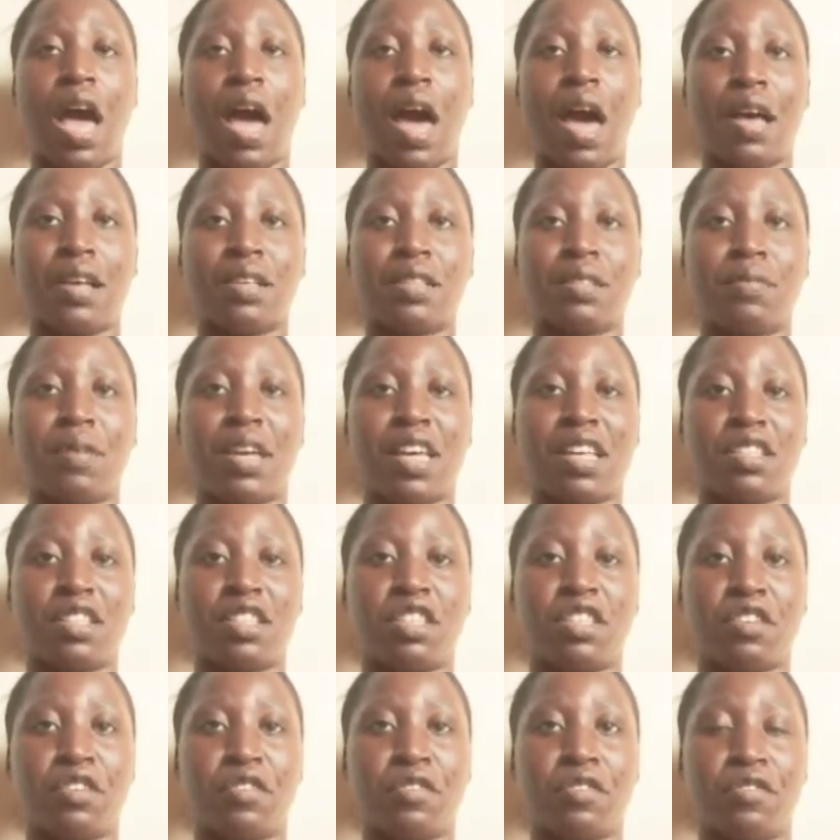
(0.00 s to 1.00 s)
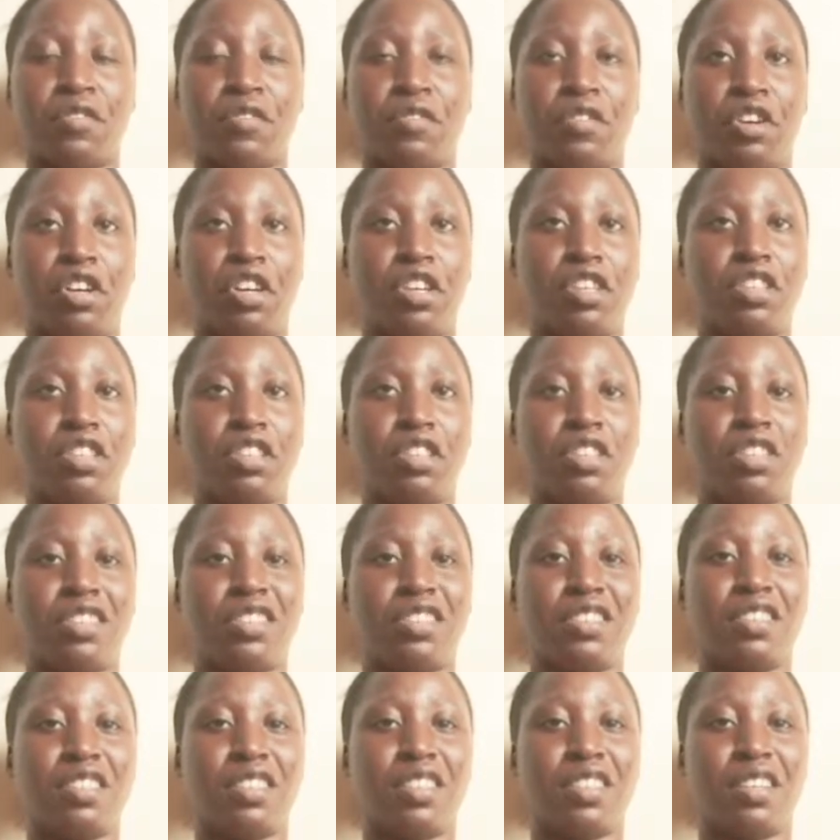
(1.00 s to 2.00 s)
has been to
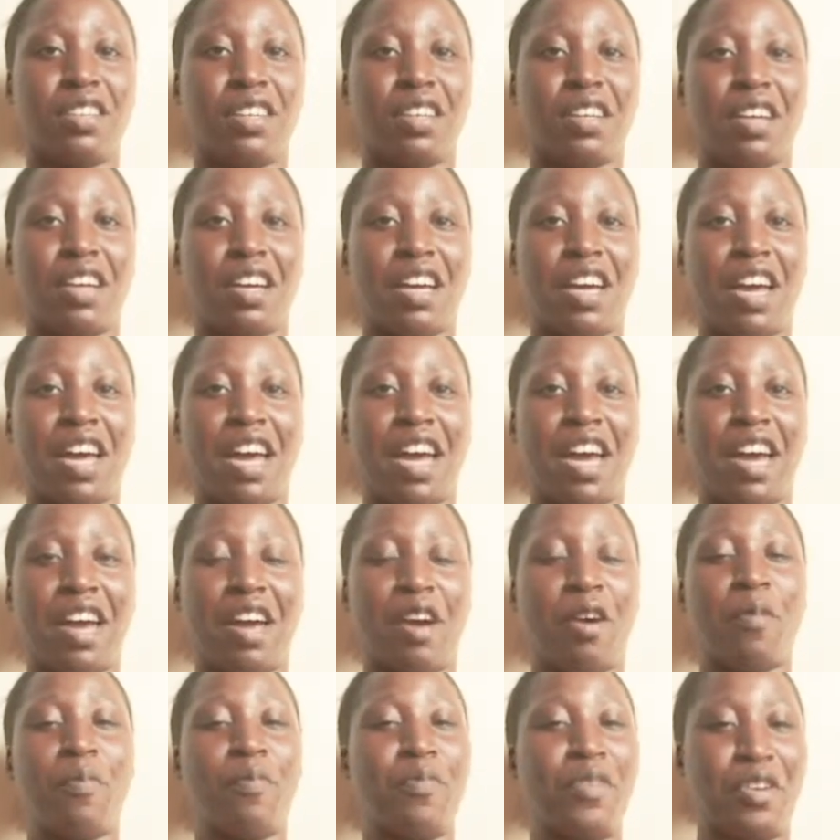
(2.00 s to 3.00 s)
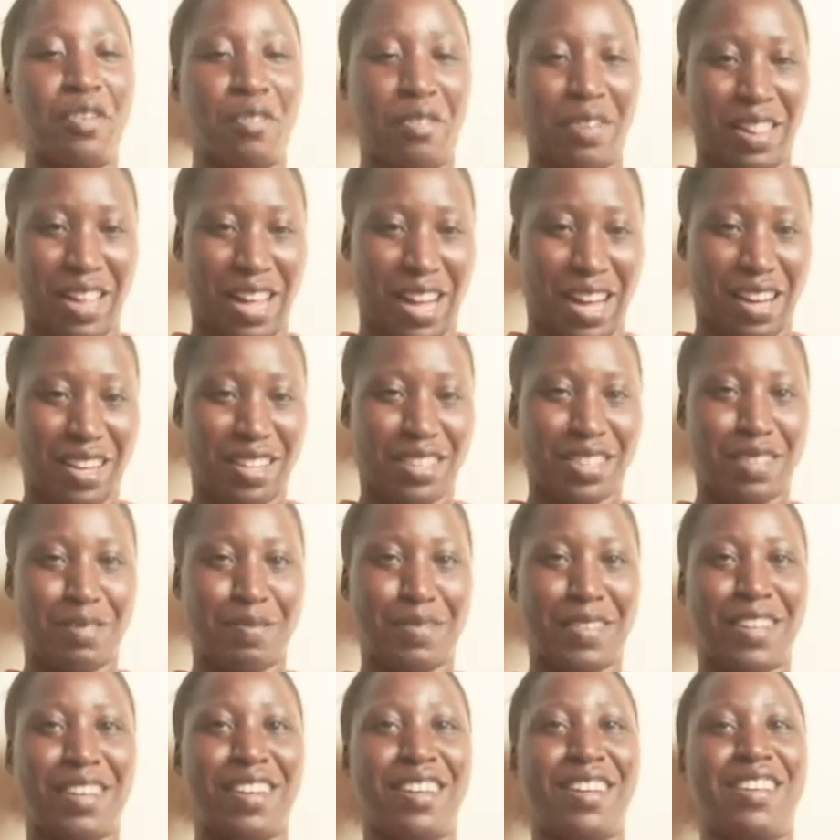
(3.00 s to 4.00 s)
first help me relax,
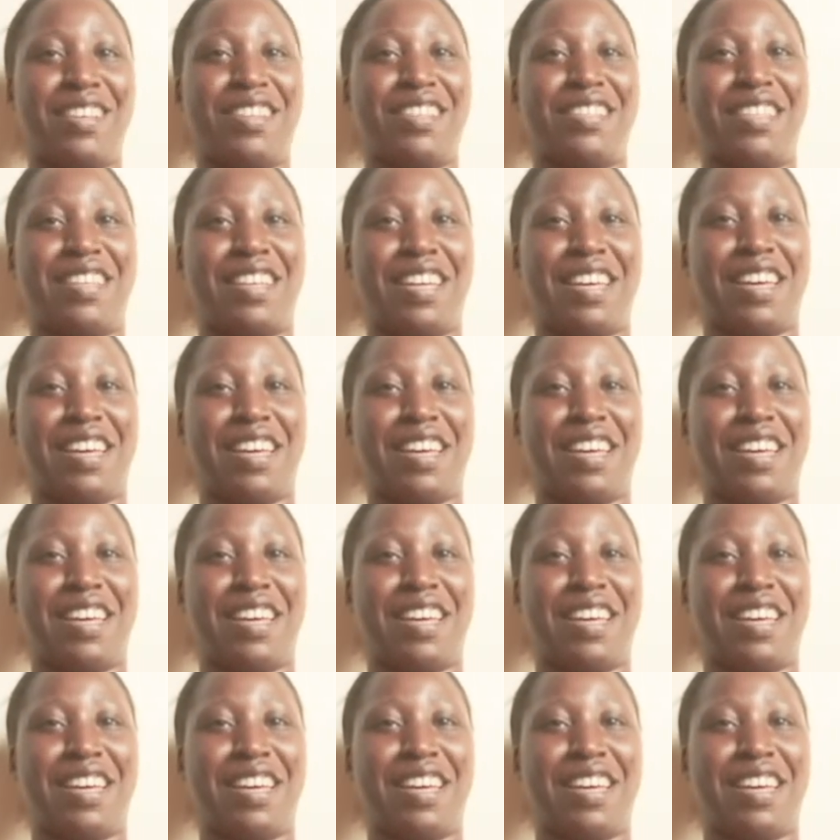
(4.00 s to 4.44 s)
because